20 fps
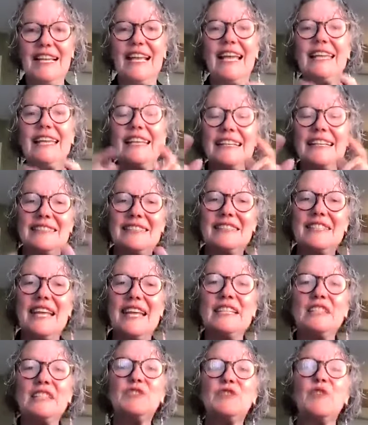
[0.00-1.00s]
in
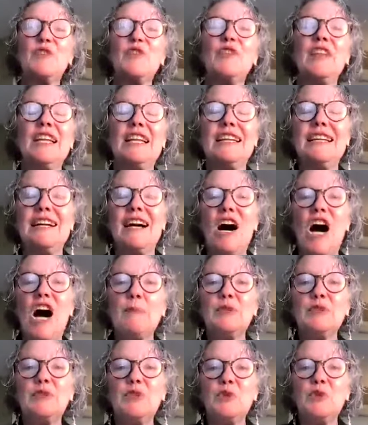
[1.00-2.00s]
exchange for the
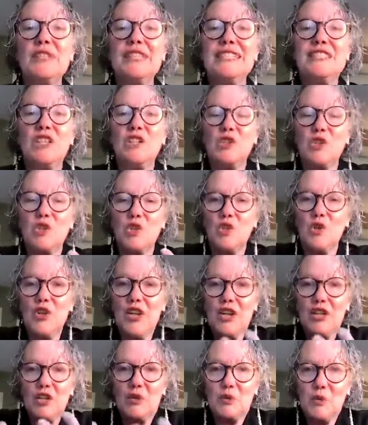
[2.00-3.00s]
opportunity to learn
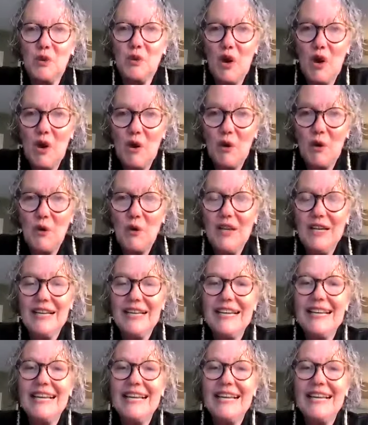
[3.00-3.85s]
and grow.